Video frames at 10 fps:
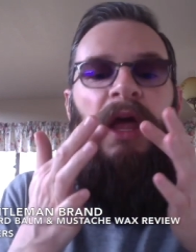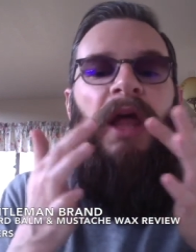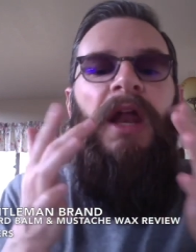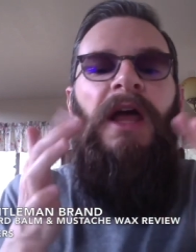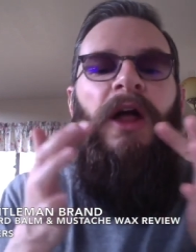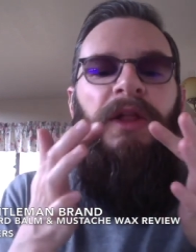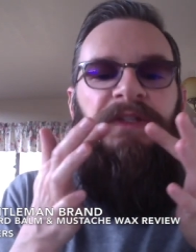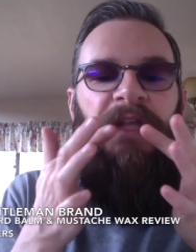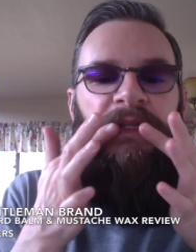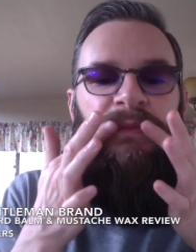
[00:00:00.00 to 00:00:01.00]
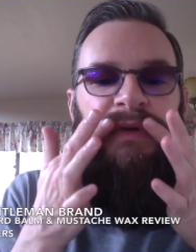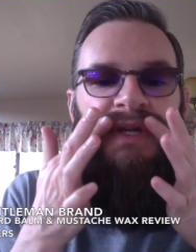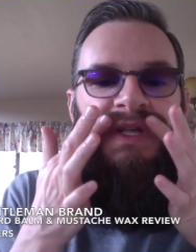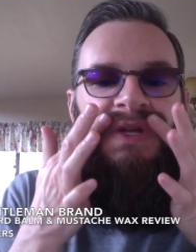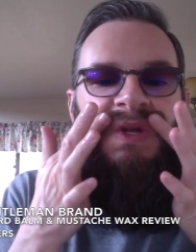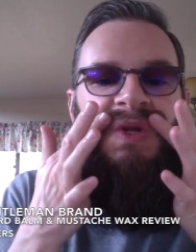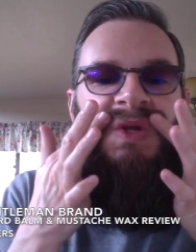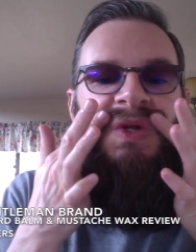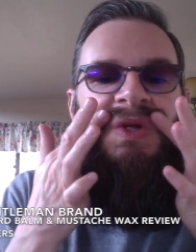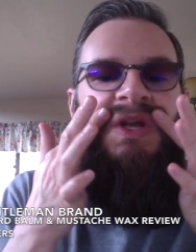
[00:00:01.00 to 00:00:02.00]
And I always like to put it
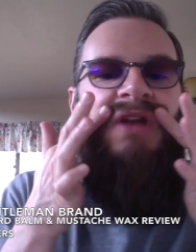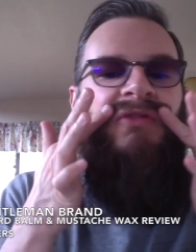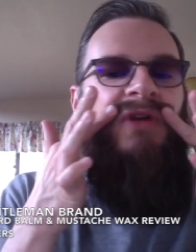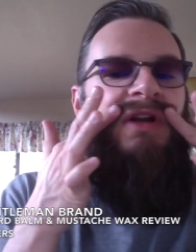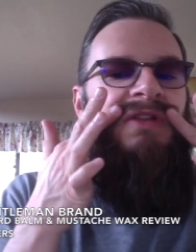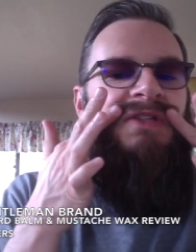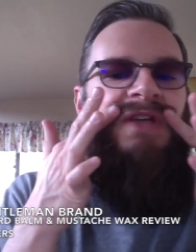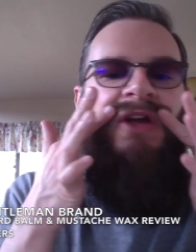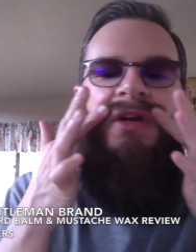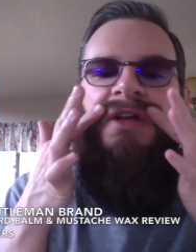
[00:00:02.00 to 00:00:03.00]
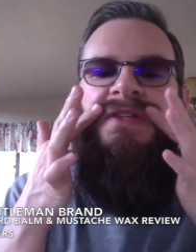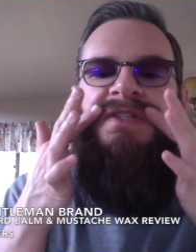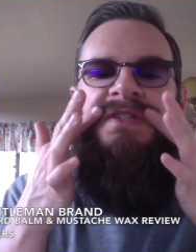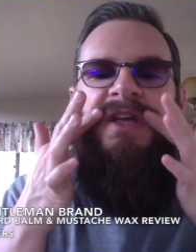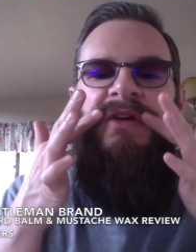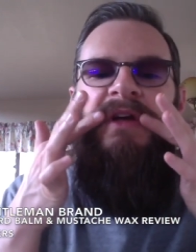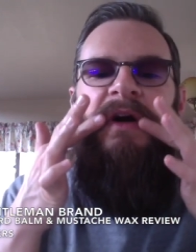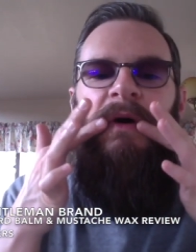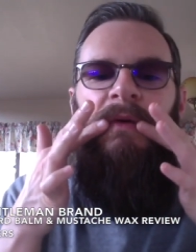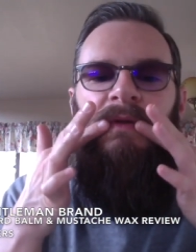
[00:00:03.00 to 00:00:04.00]
kind of right in this area, because this
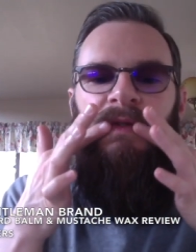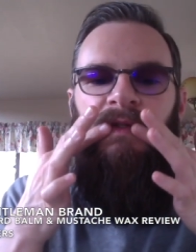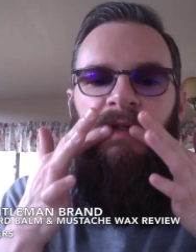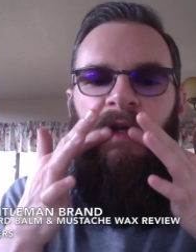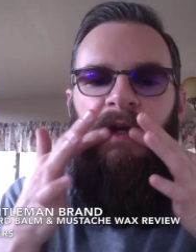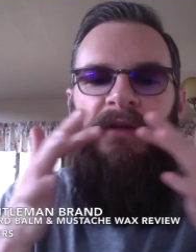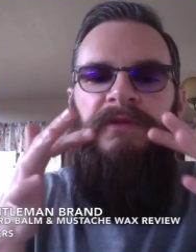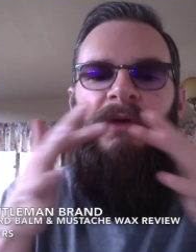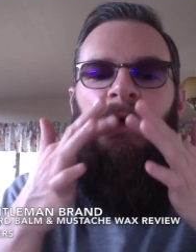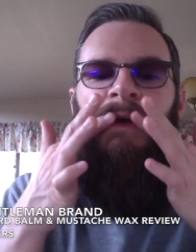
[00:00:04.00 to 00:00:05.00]
area always wants to kind of